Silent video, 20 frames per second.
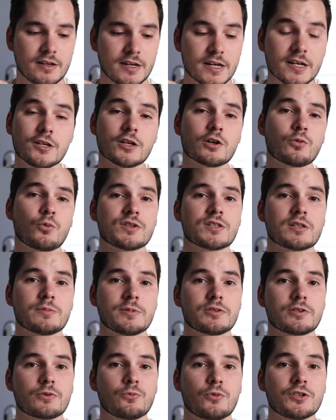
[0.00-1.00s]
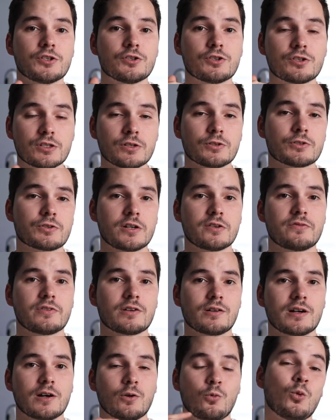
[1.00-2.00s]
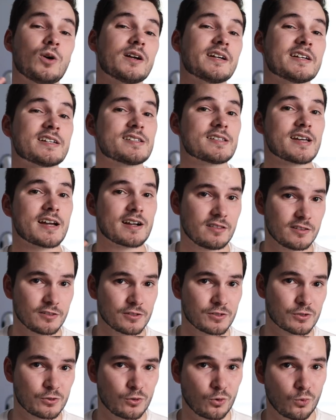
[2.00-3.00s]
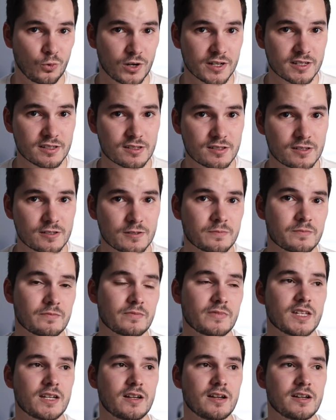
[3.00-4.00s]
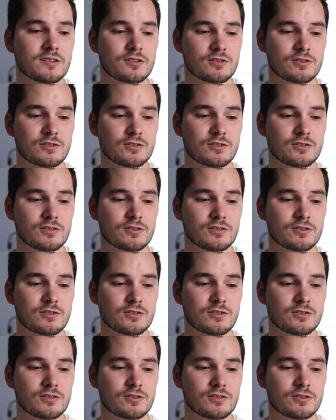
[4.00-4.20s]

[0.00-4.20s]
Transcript: in year one, semester one, you're still trying to figure out what exactly the school wants. And